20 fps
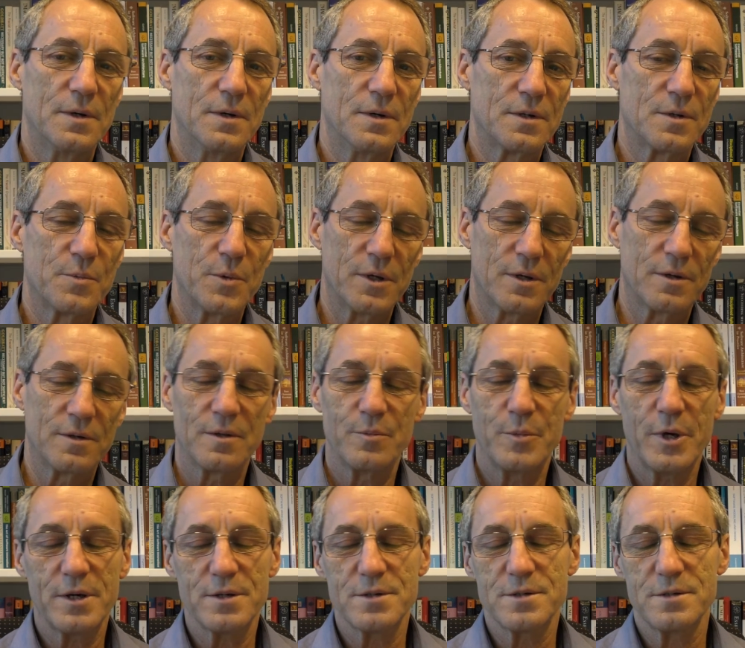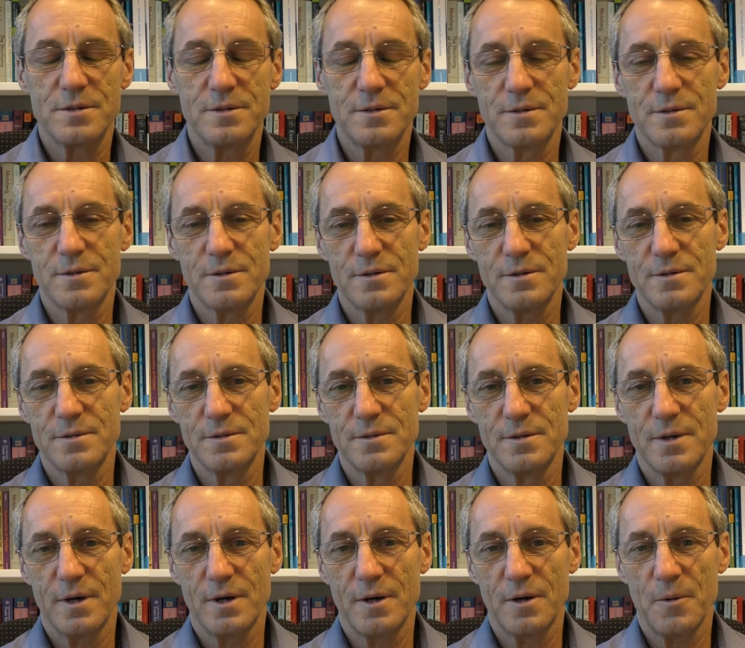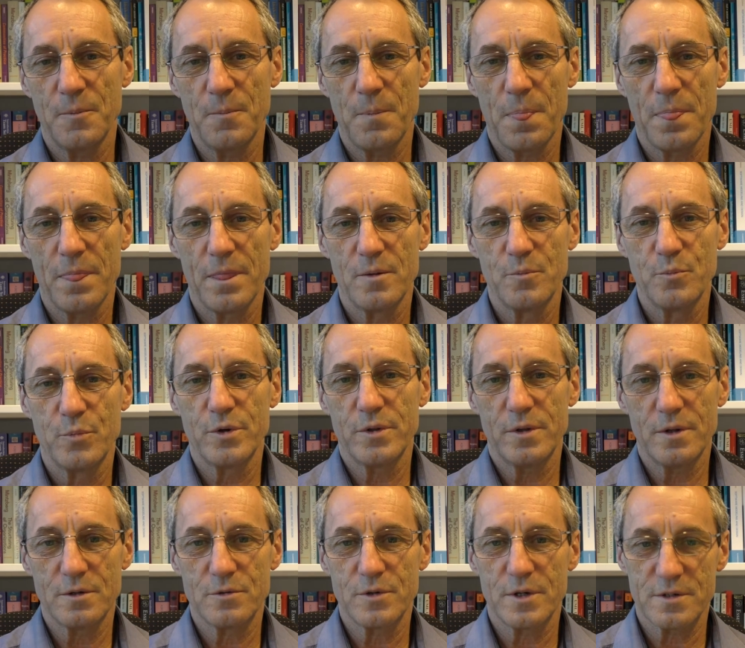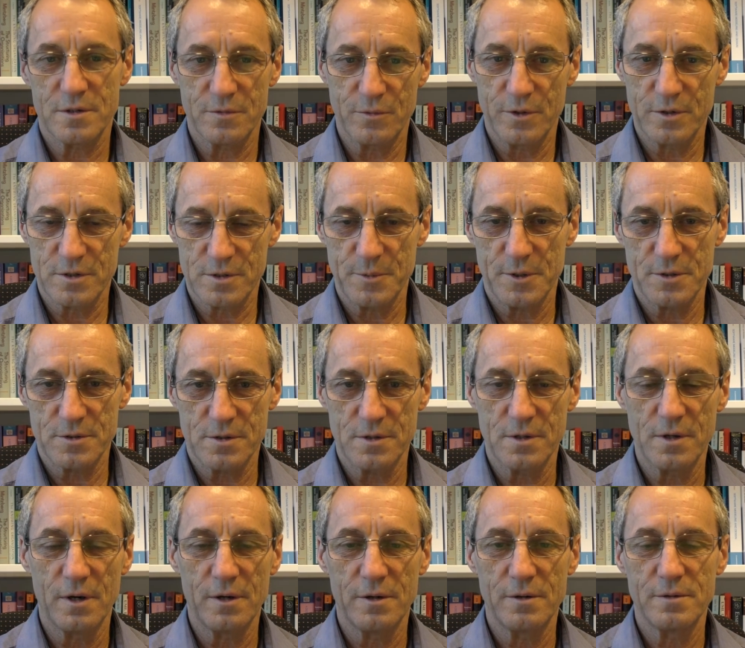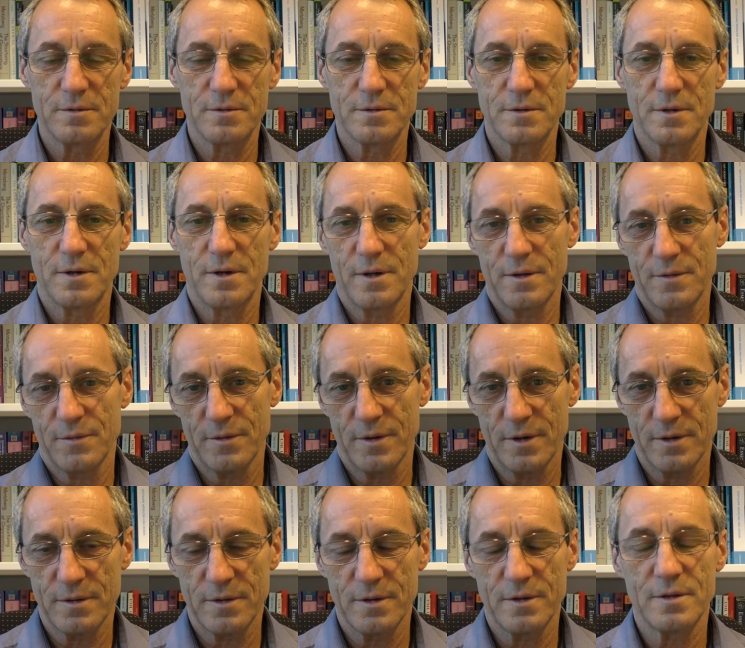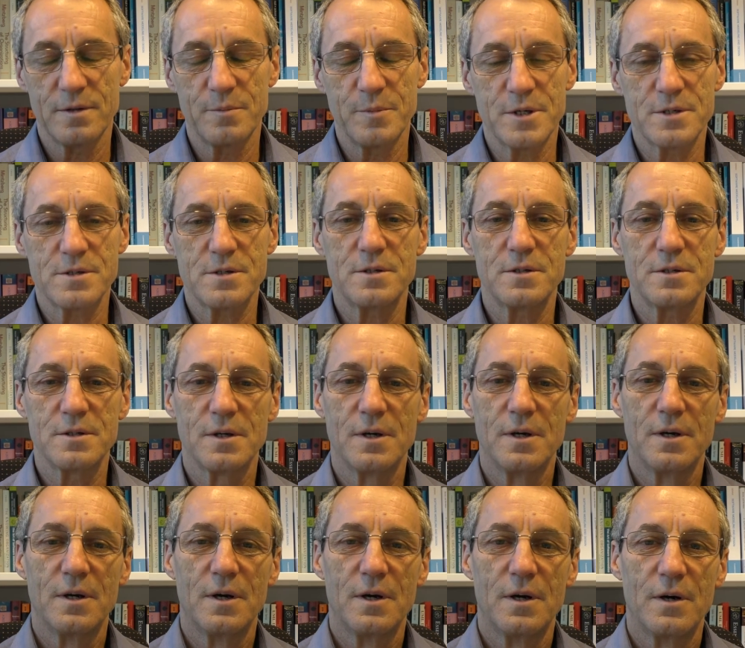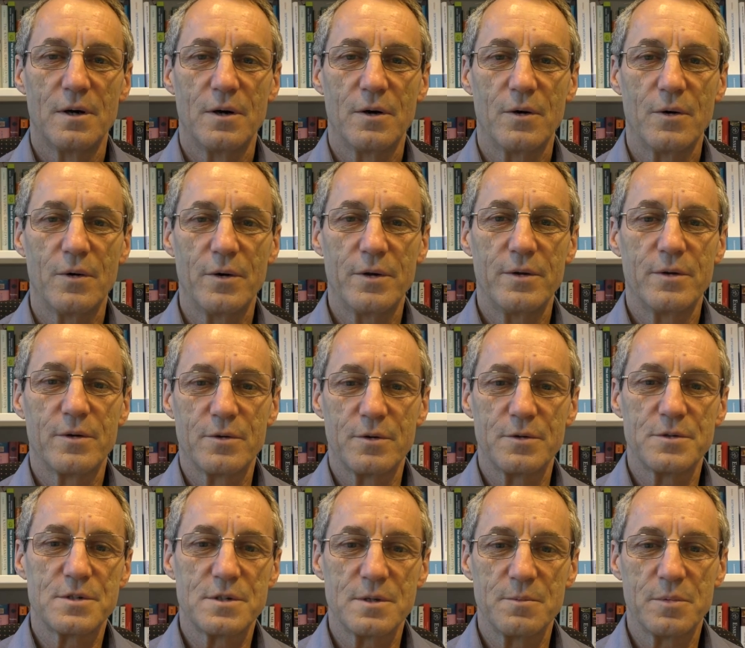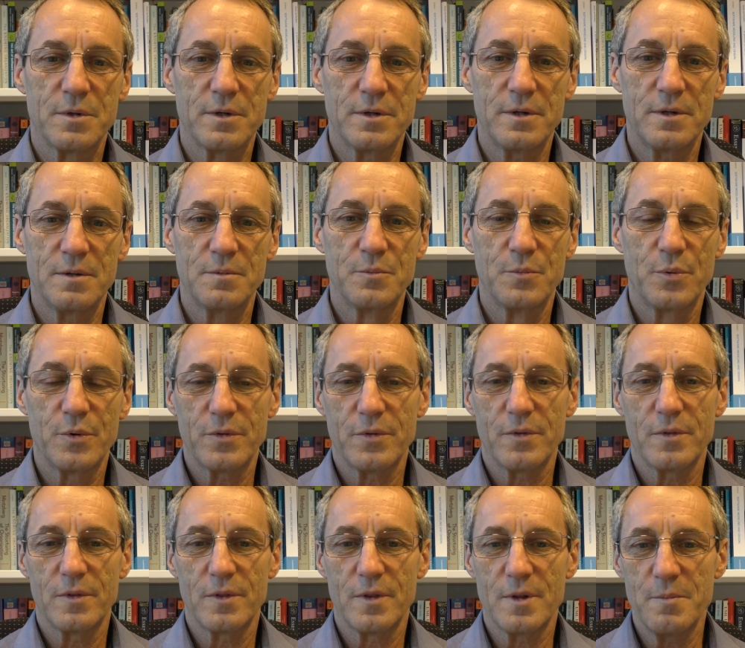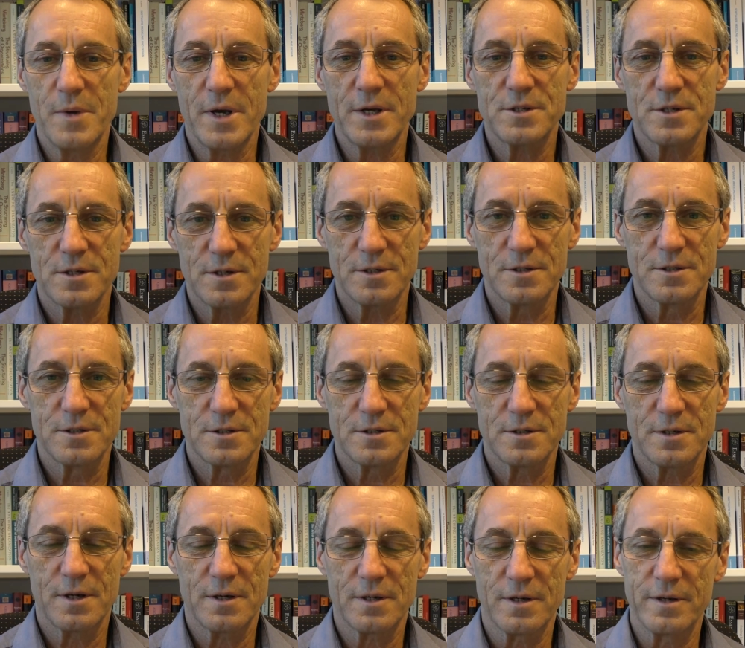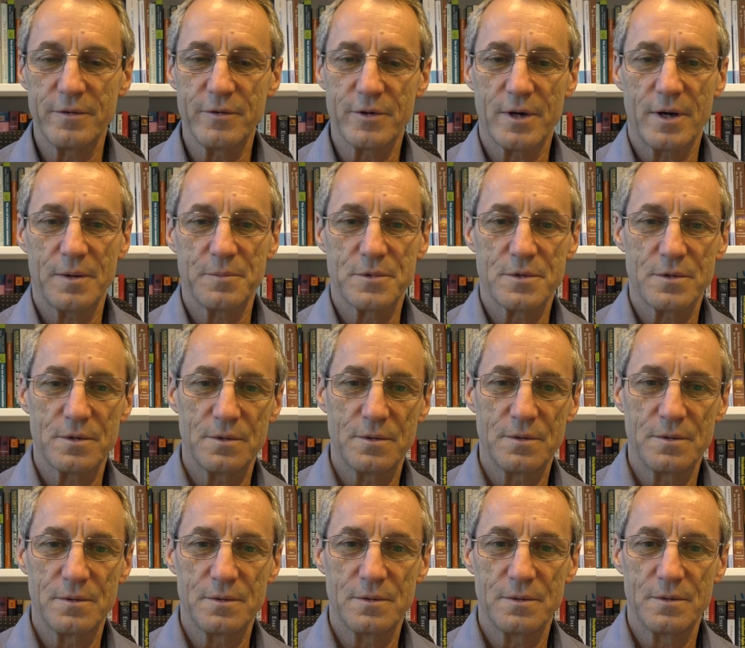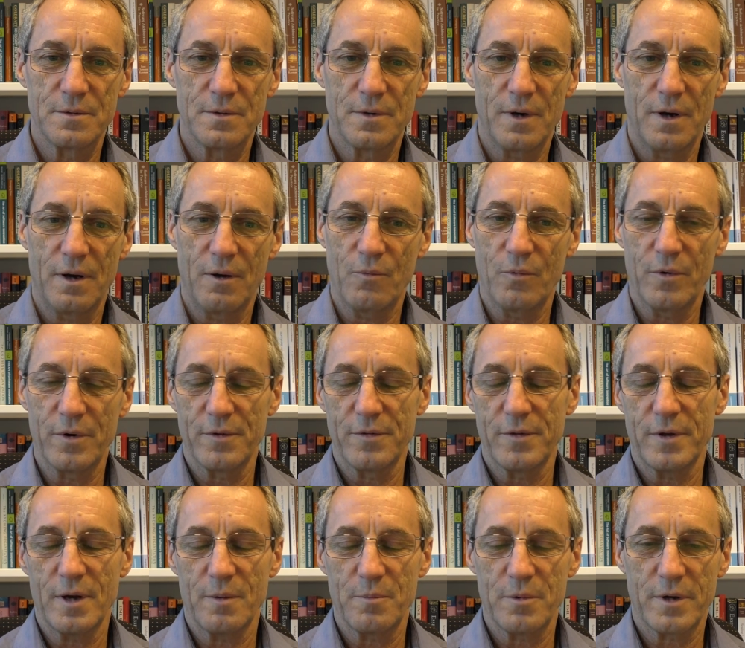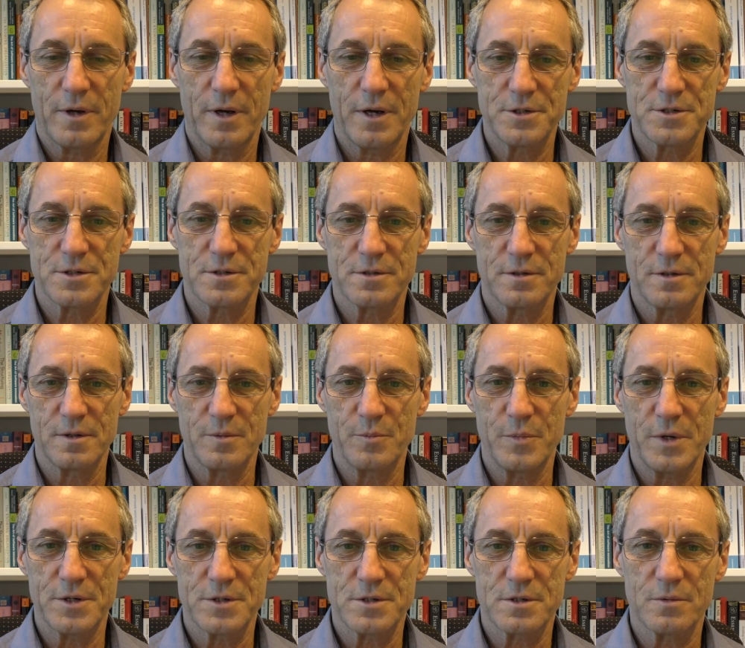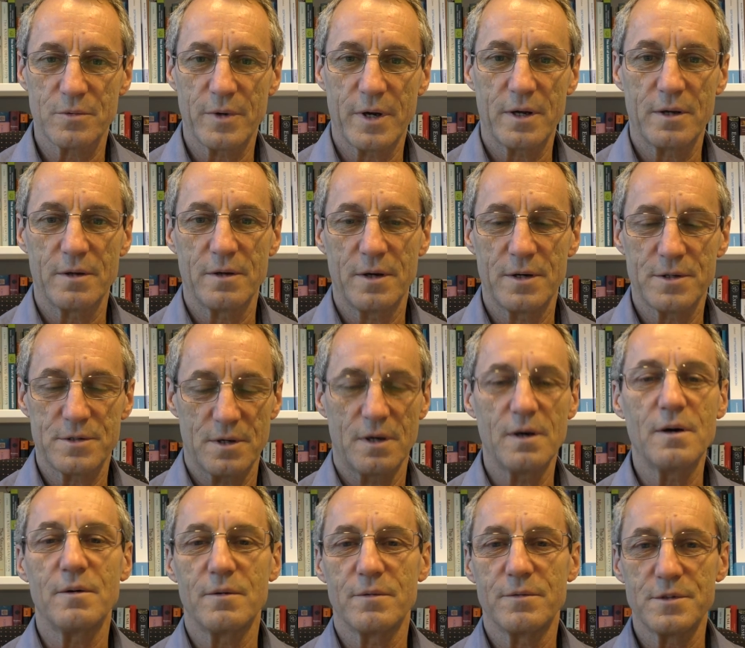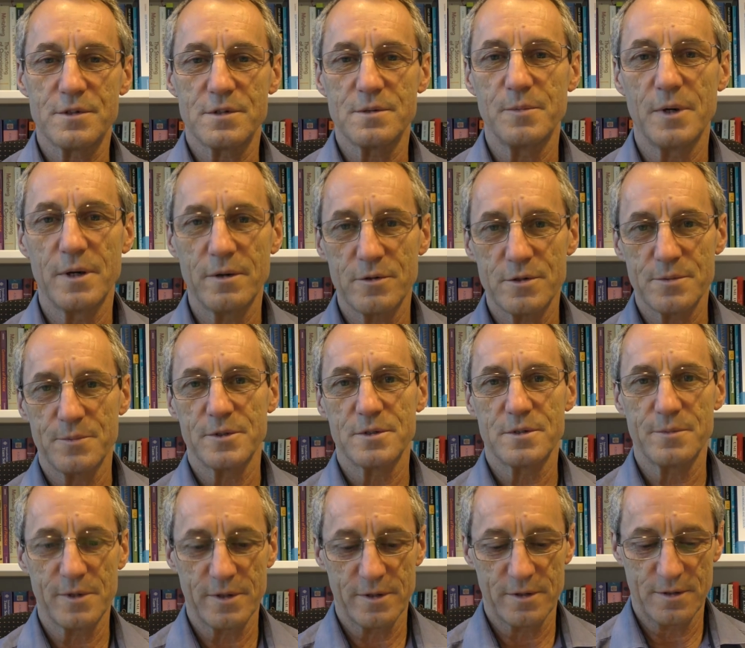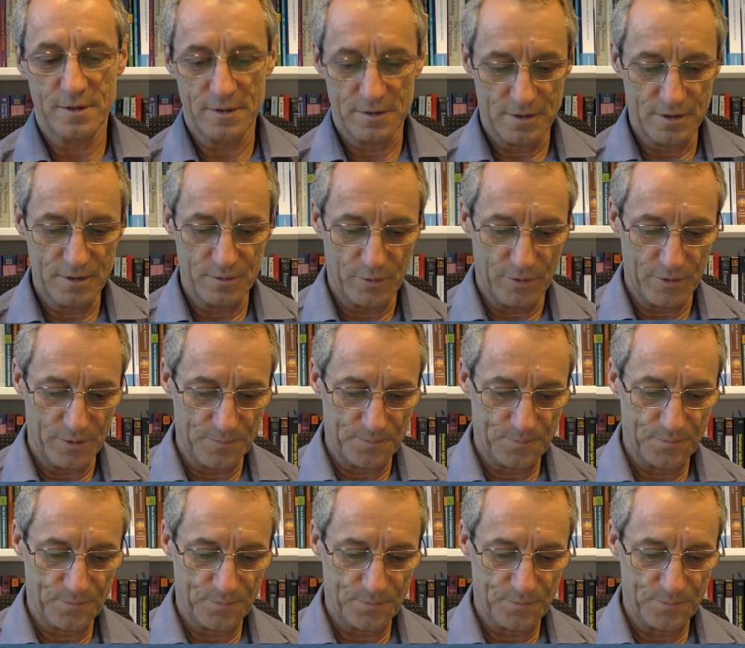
uh, depending on the bus, you could um, put the address of where it's supposed to go and, and then the message or you could simply put the message and leave it up to uh, one of the applications the bus to recognize, oh, this is my responsibility and deal with